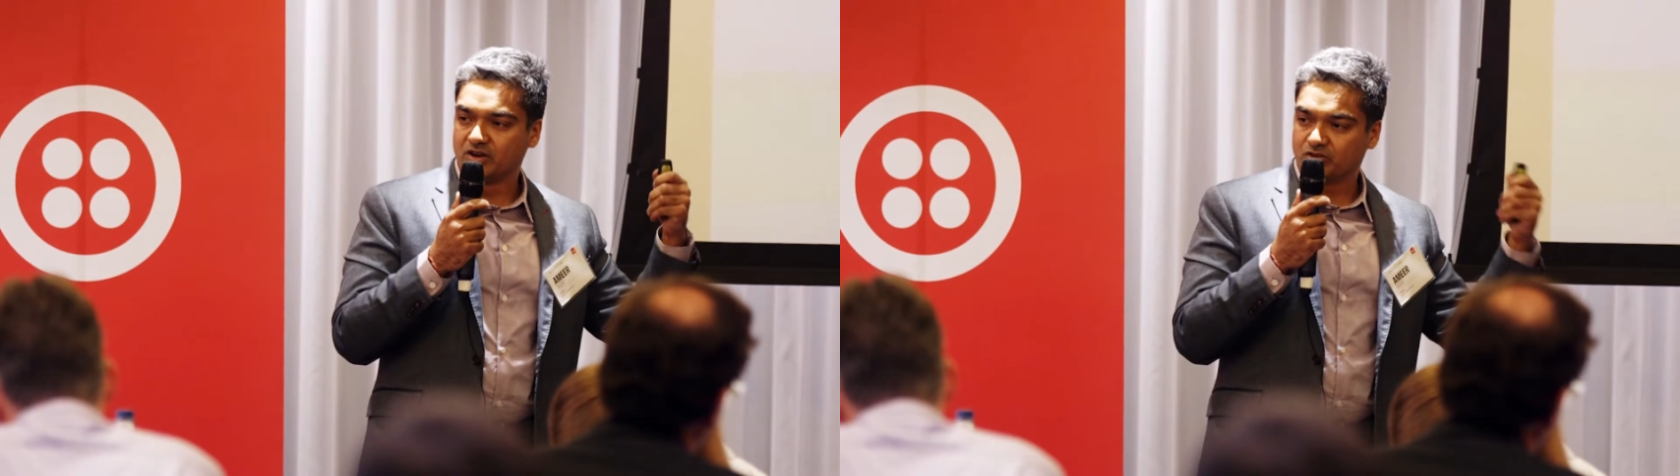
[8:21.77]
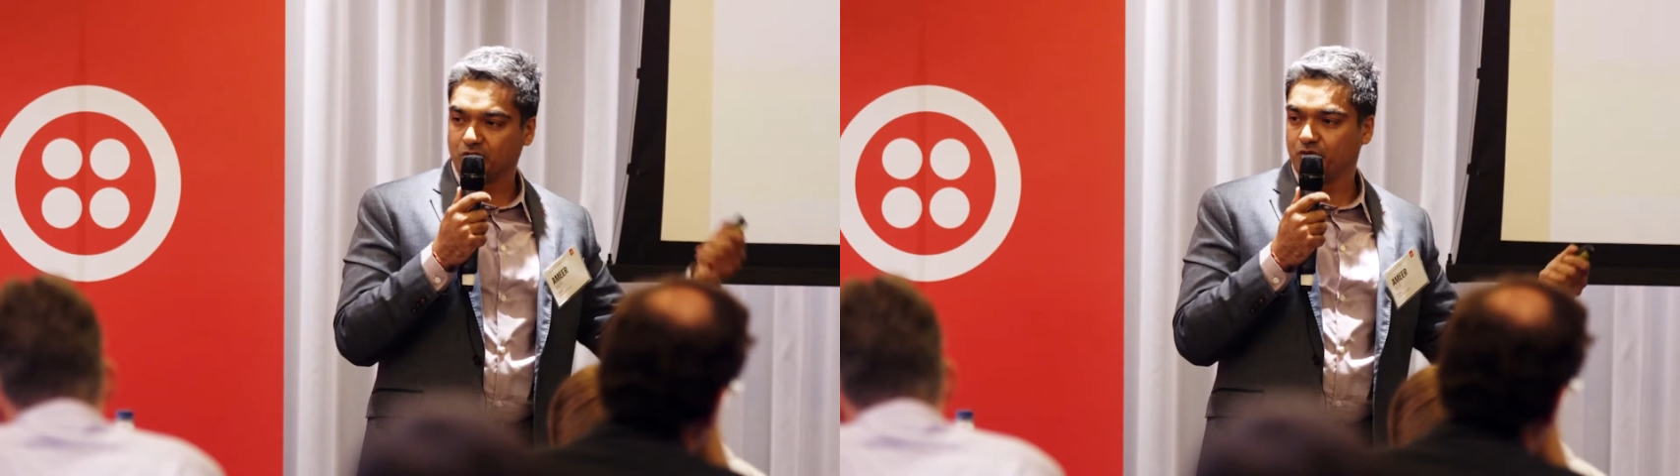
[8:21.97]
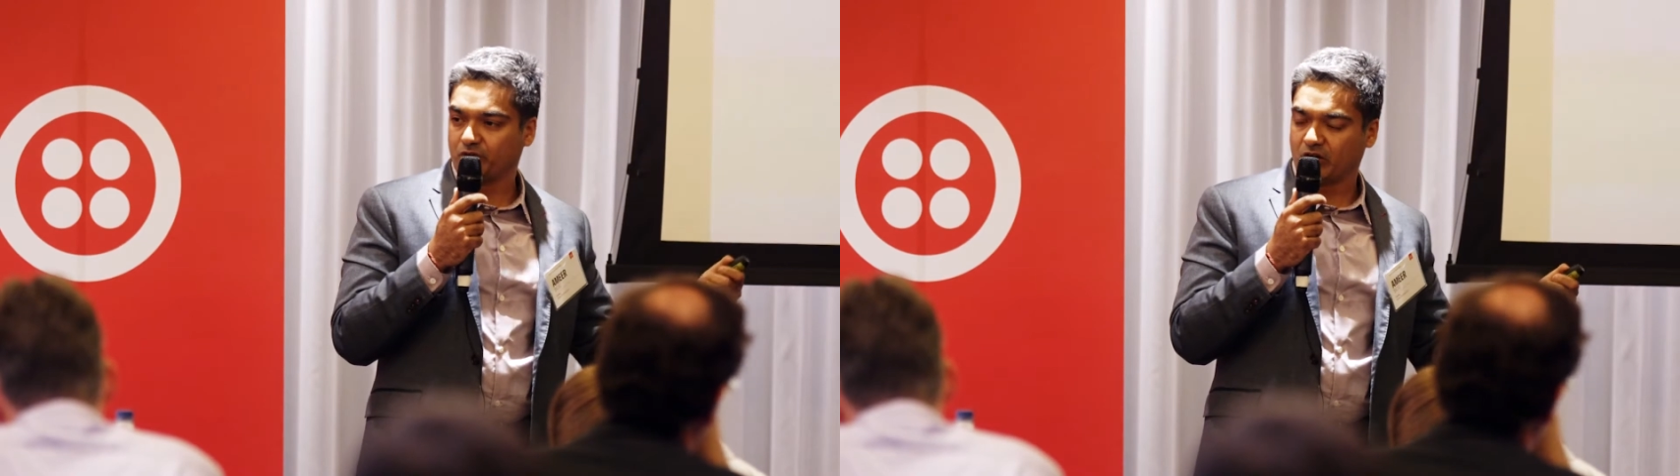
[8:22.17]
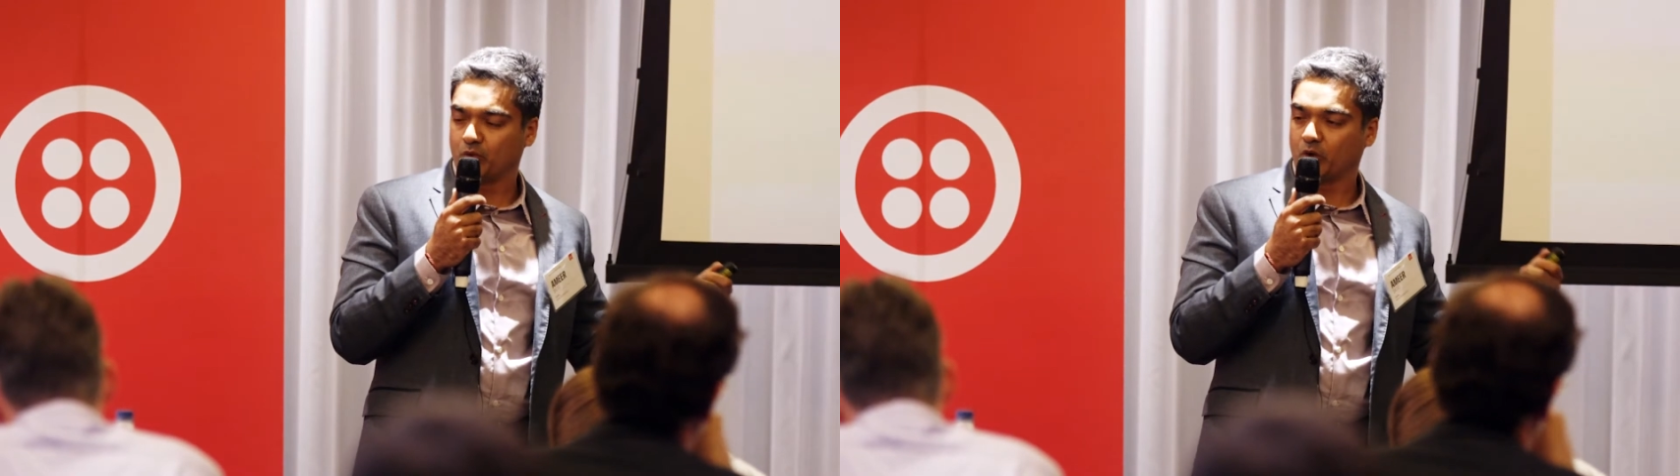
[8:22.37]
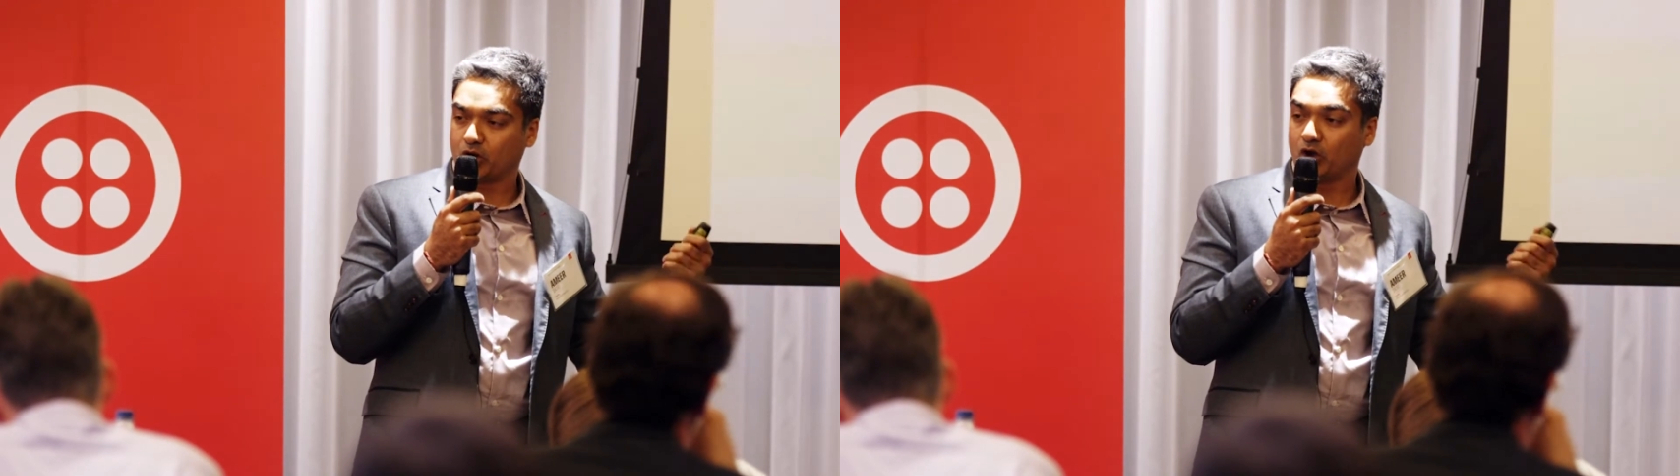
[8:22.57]
trying to figure out
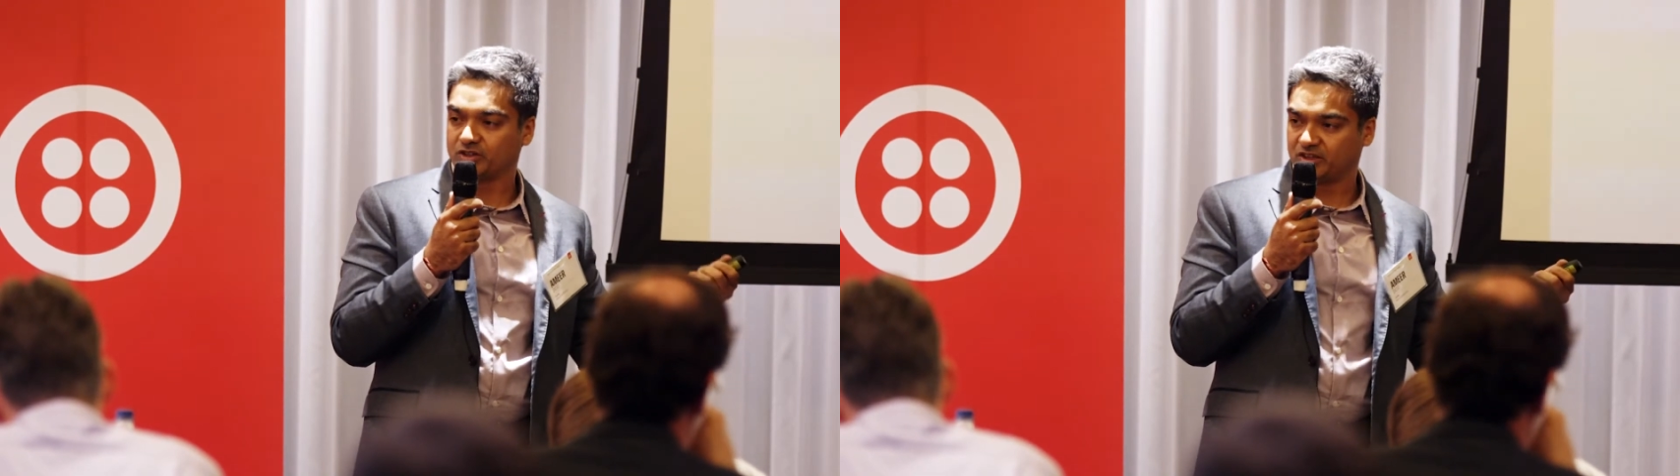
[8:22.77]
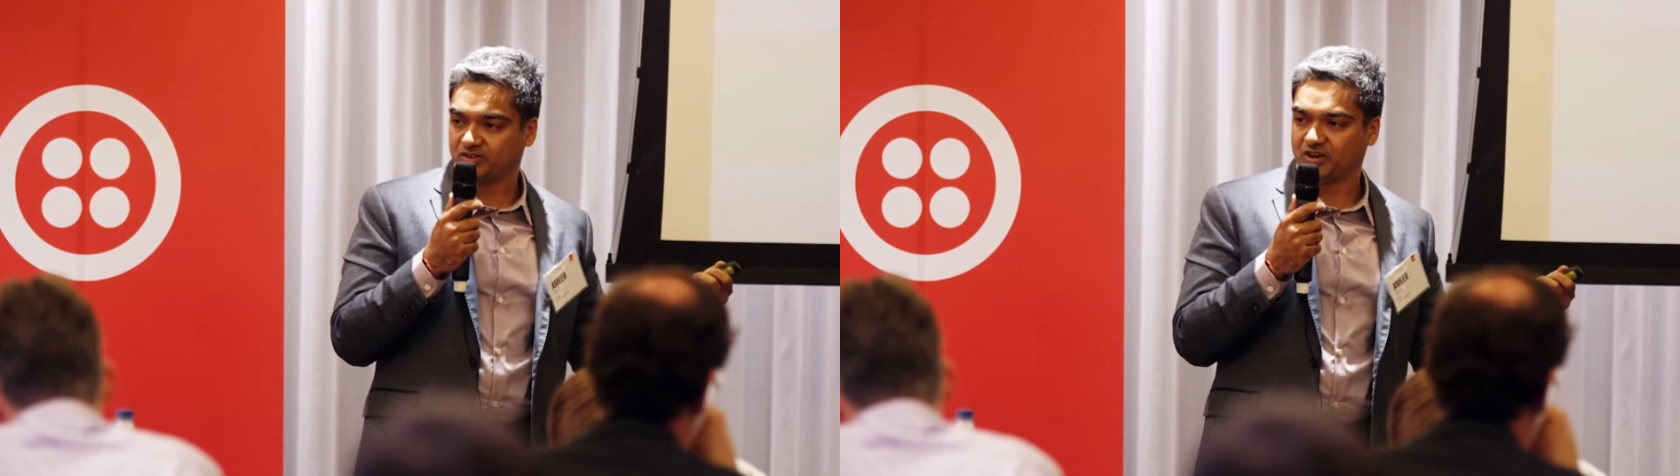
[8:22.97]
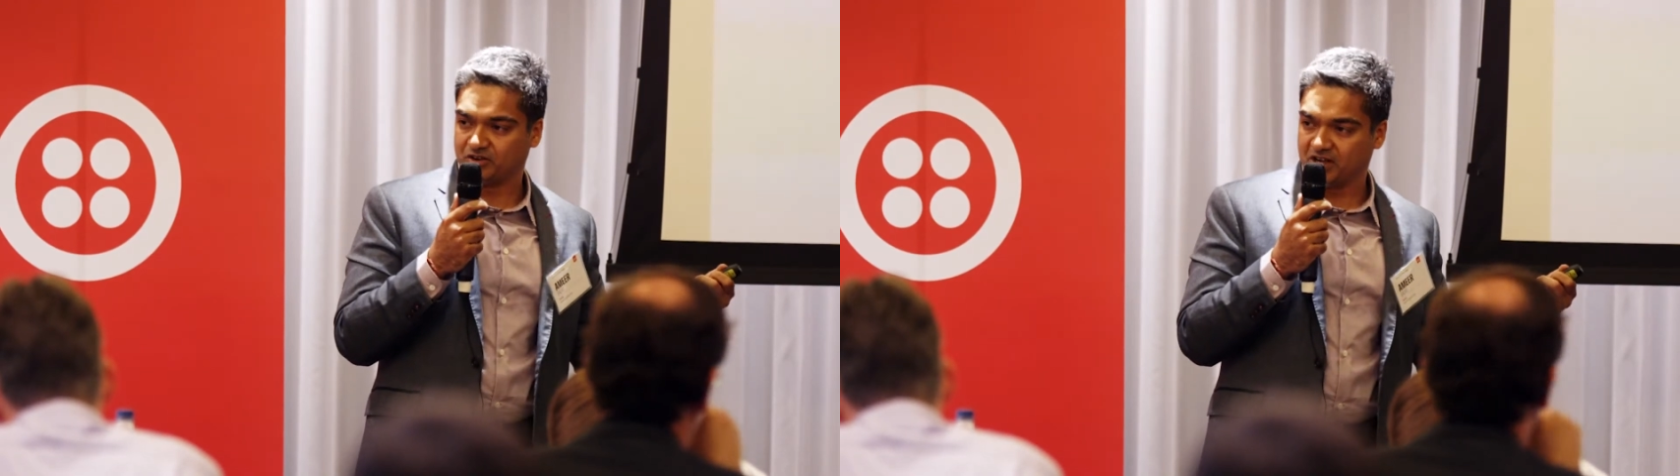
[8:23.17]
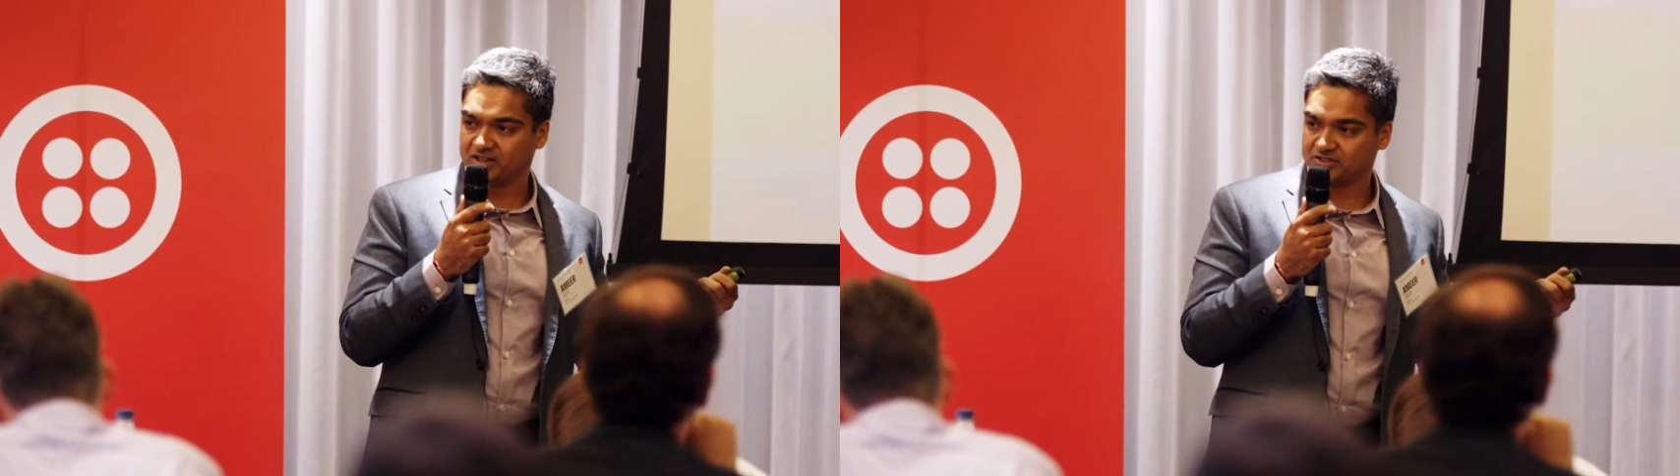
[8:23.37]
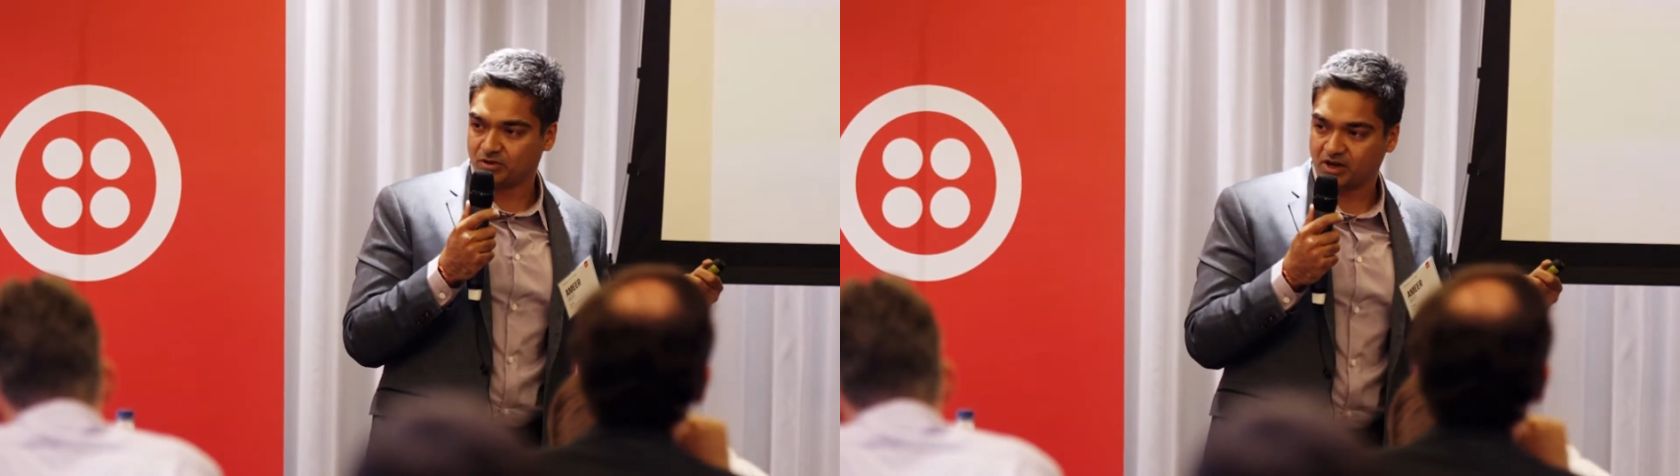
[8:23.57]
what a contact center
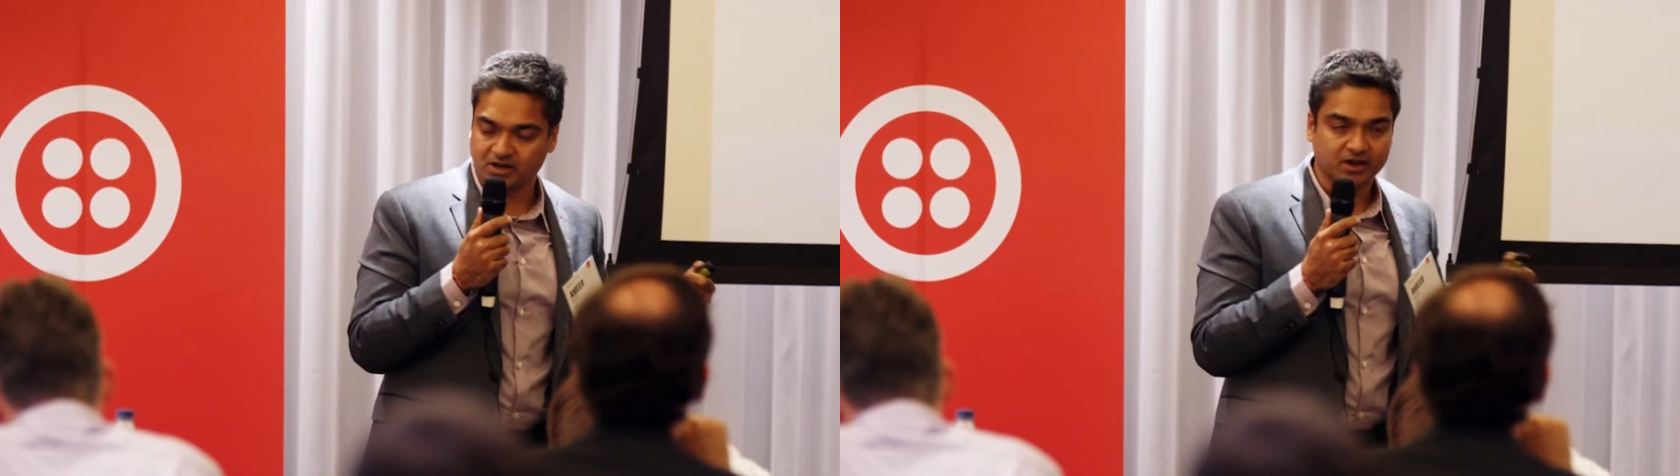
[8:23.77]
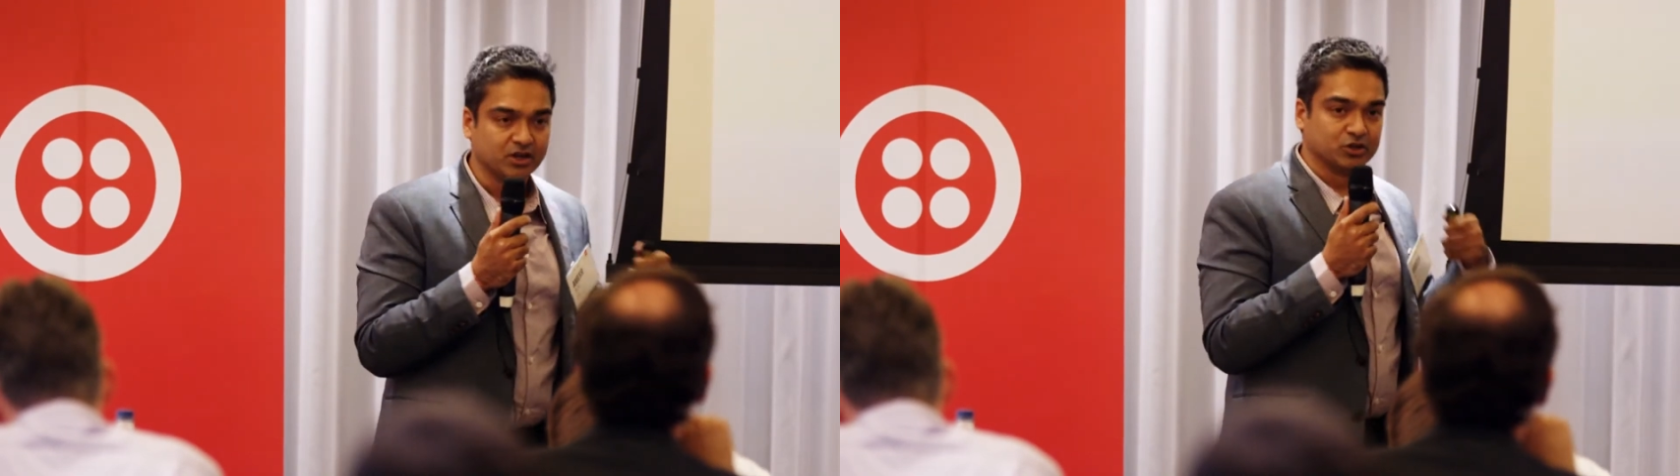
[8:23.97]
does, right?